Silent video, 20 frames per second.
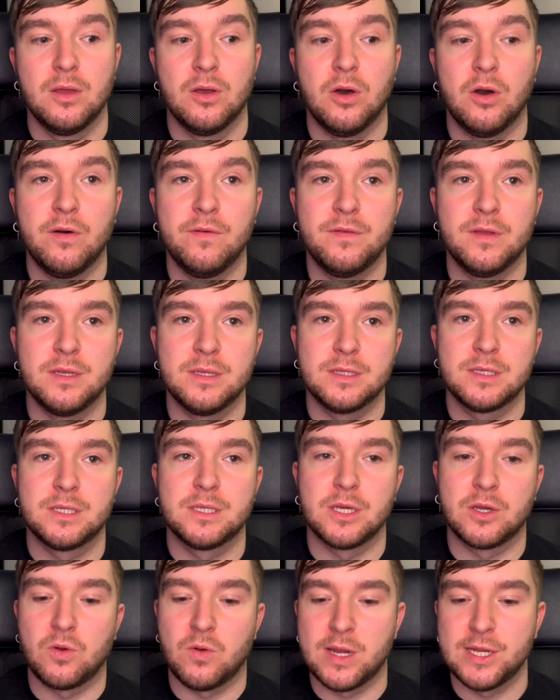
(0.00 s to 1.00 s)
others
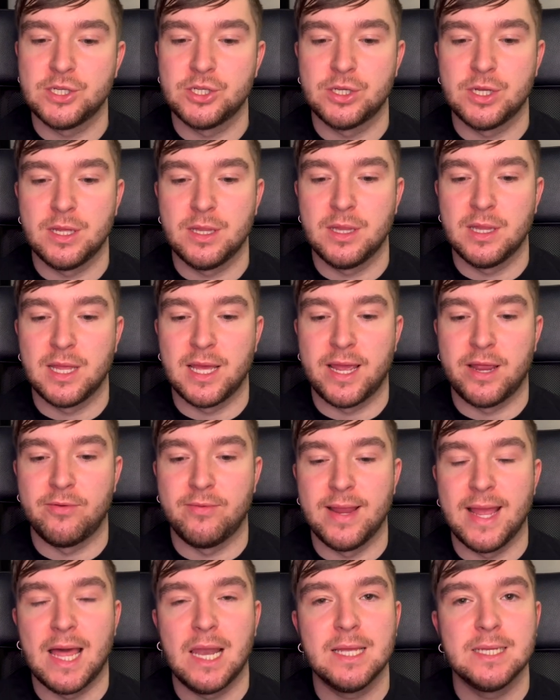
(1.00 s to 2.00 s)
to question their
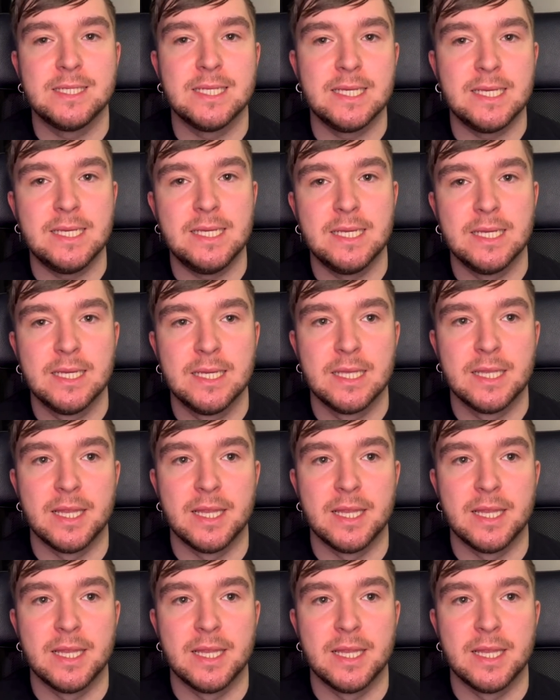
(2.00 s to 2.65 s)
reality,